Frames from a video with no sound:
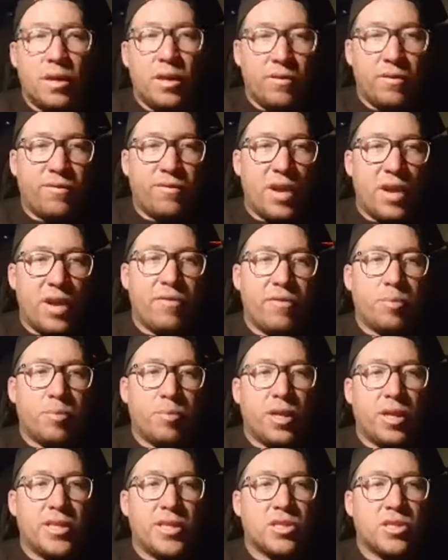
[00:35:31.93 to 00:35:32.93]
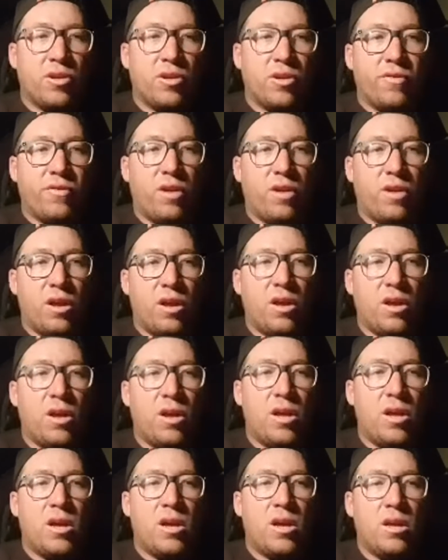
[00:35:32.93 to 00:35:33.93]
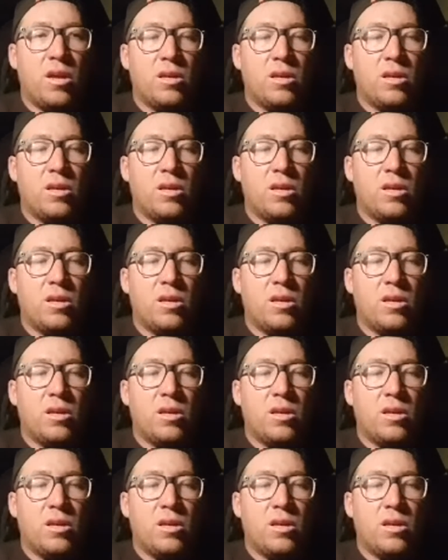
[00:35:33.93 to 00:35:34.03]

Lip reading: Favorite place so far?